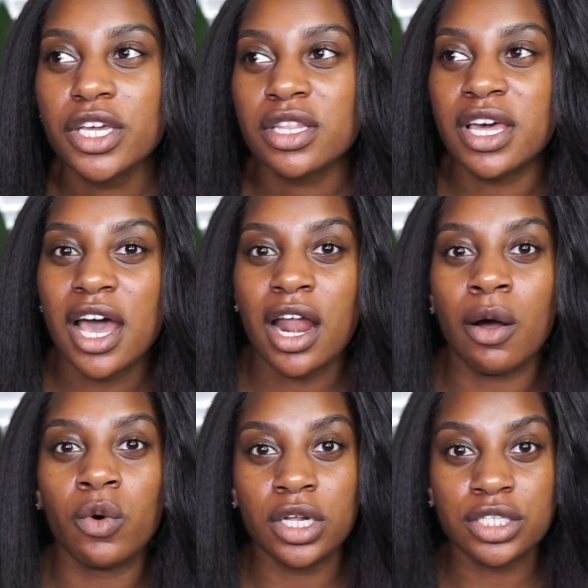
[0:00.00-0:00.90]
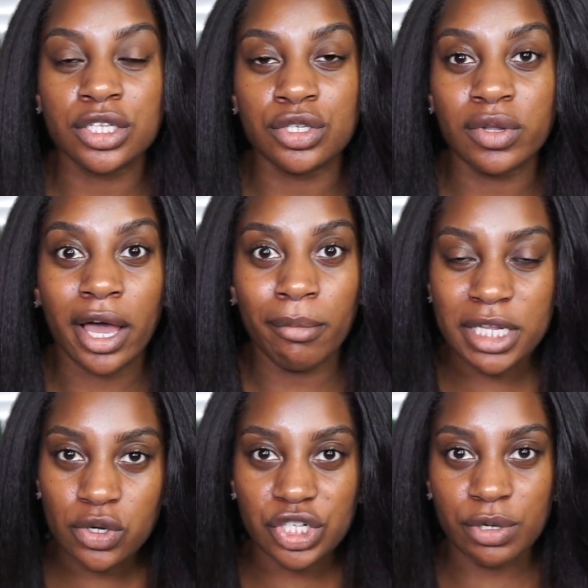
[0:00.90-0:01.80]
that I wanted to do like a
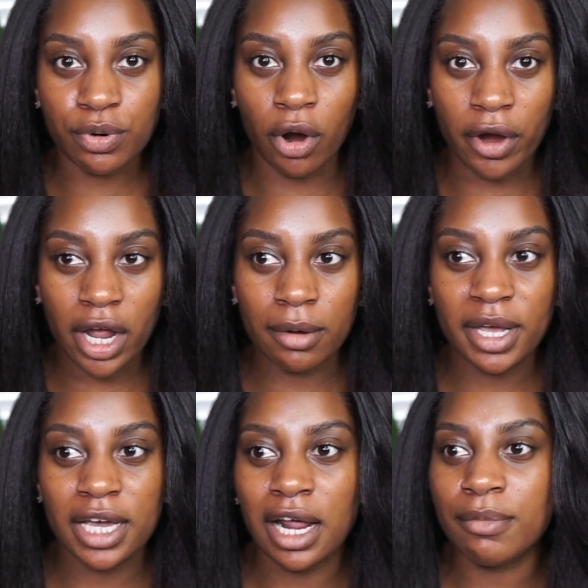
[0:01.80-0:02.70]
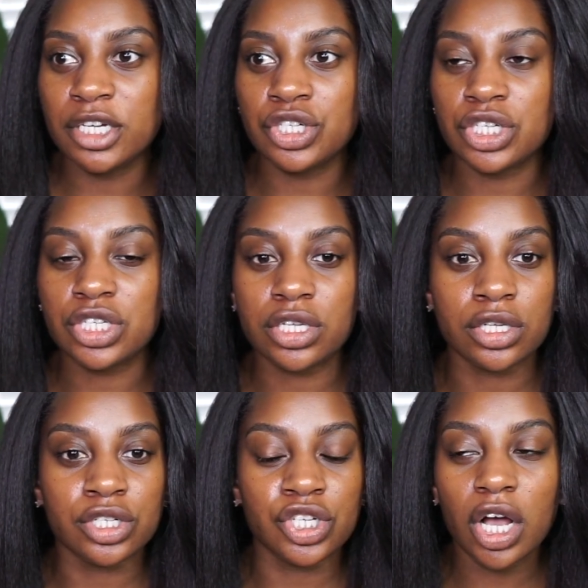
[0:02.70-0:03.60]
mentorship program. And I've been just
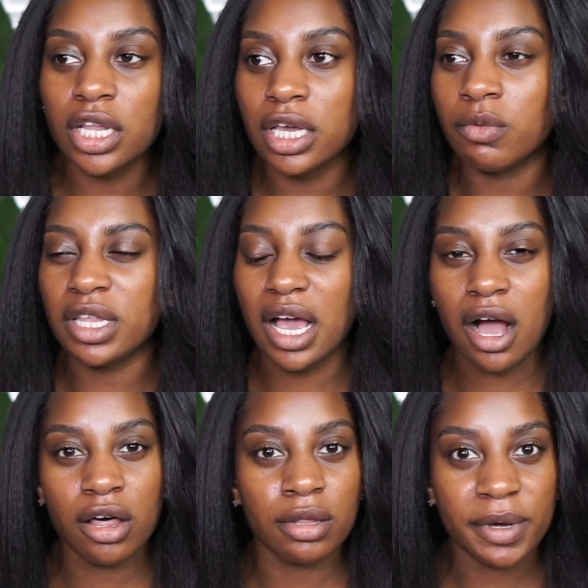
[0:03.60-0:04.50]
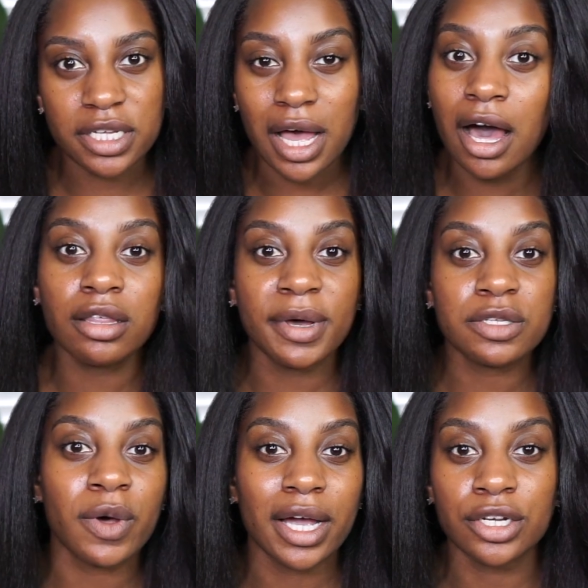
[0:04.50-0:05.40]
juggling with how the best
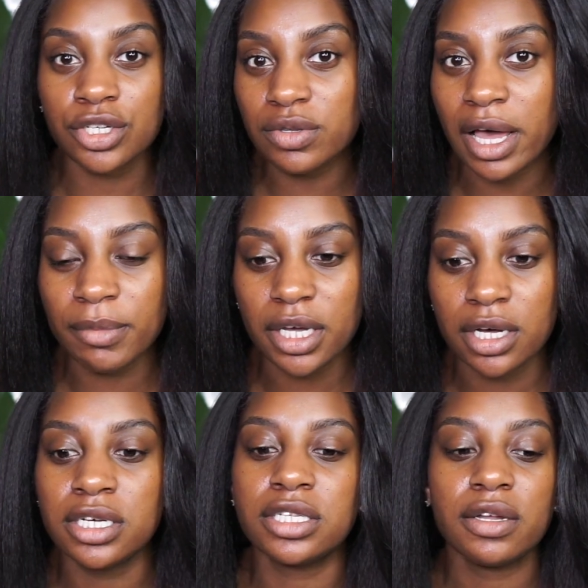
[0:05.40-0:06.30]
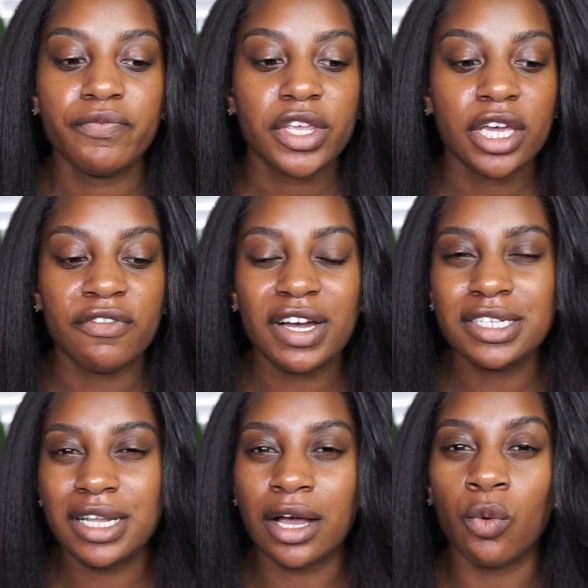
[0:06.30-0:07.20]
way I can do that, because if I
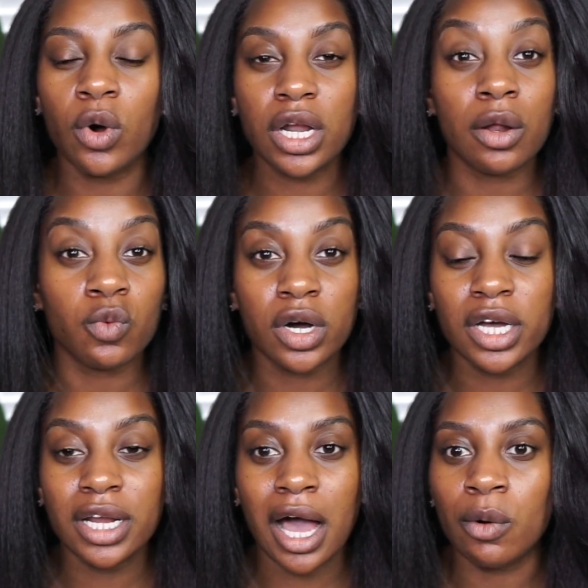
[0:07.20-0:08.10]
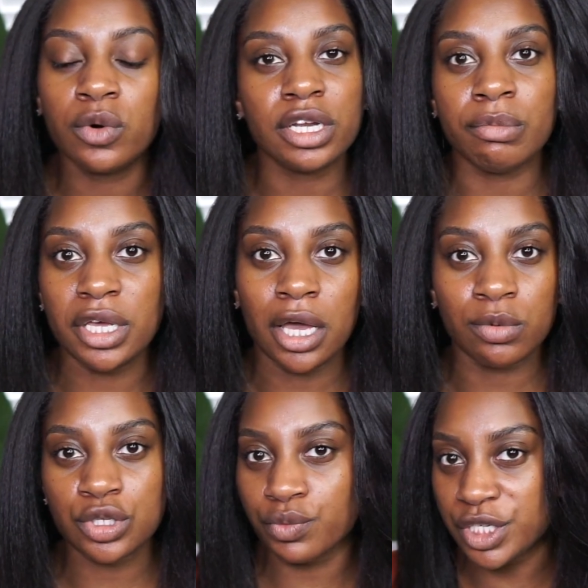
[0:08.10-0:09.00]
did like a one-on-one, I wouldn't be able
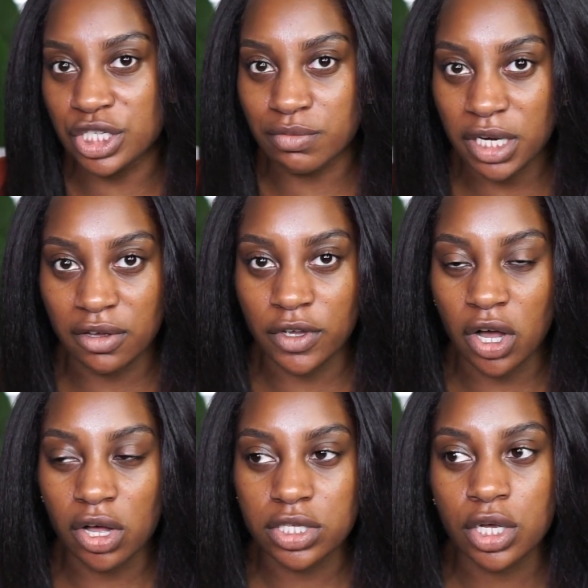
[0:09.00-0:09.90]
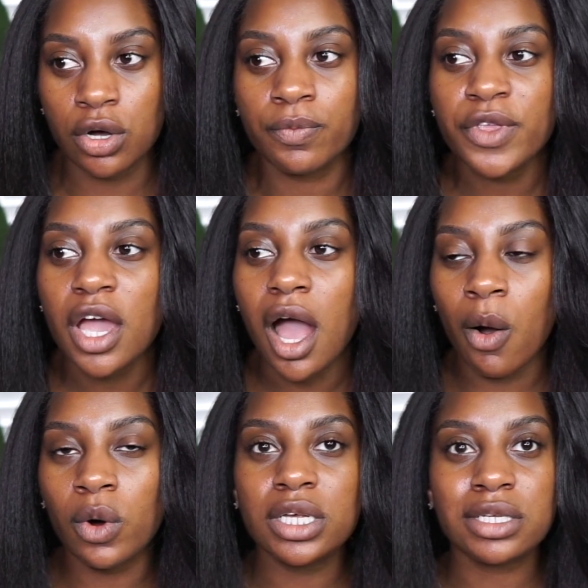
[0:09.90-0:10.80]
to reach as many of y'all. So I
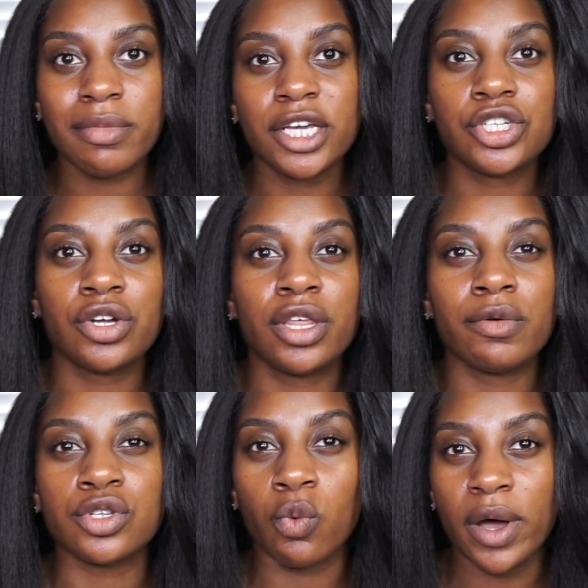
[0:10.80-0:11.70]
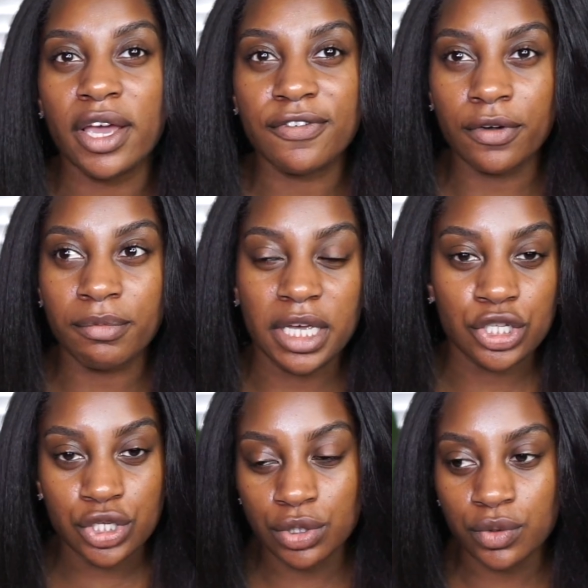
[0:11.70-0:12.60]
wanted to make sure there was a way for me
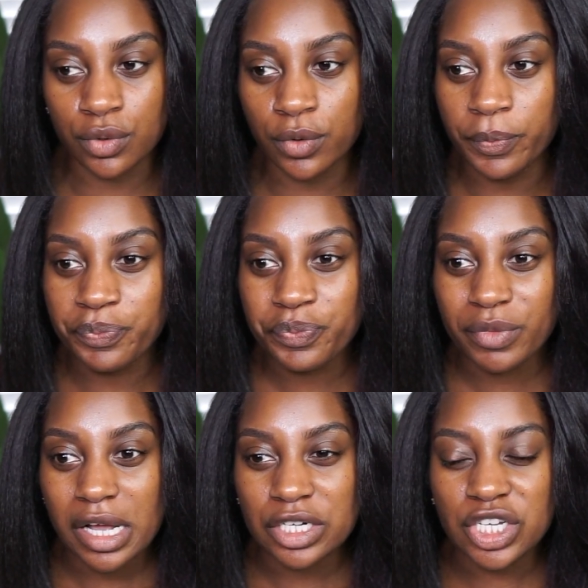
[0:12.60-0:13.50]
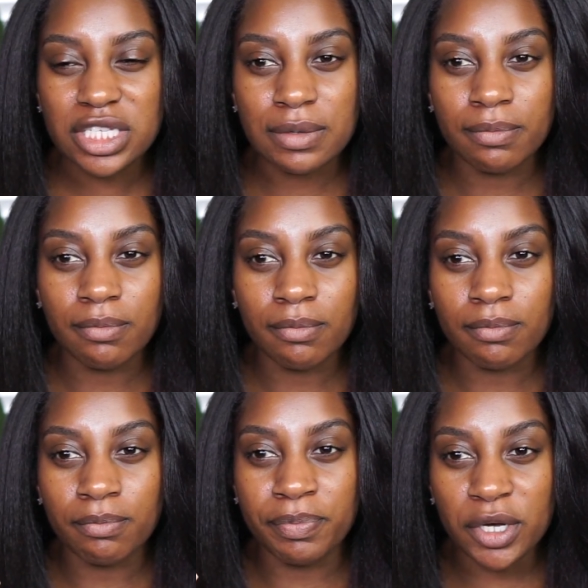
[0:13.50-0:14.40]
to just
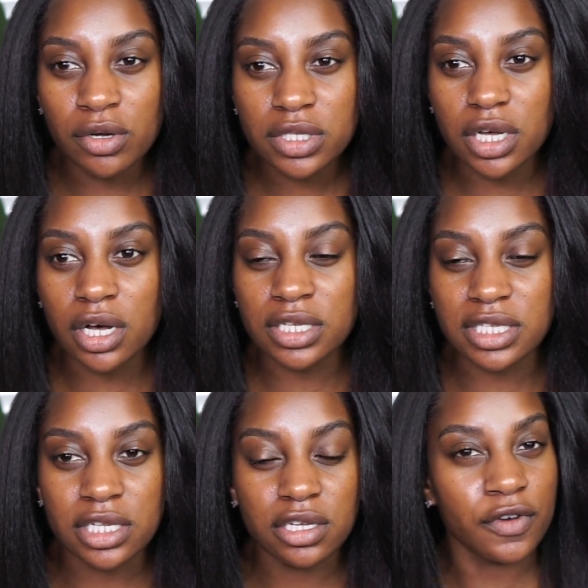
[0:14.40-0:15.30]
build a sense of